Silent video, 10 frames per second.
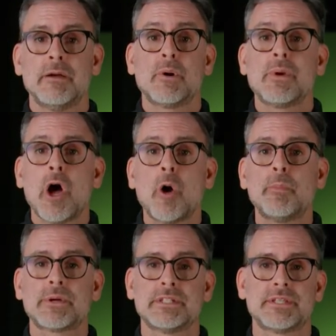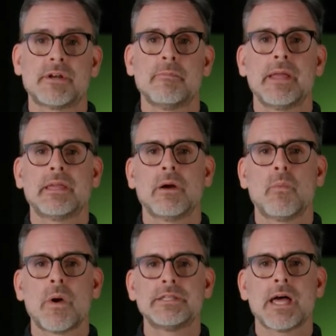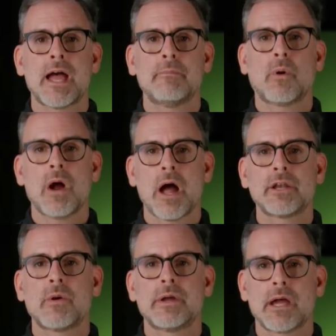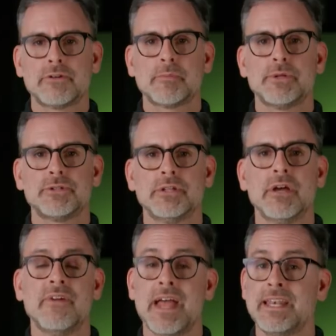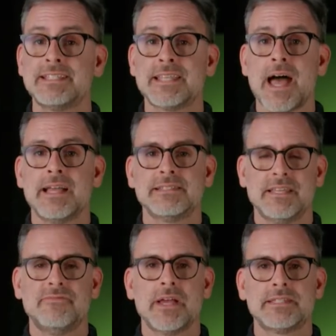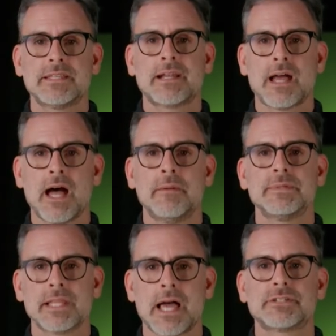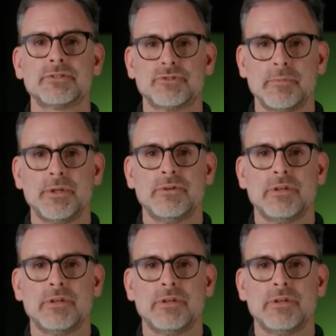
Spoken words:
but we hope you'll consider making a one-time or ongoing contribution of any size at vice.com/contribute.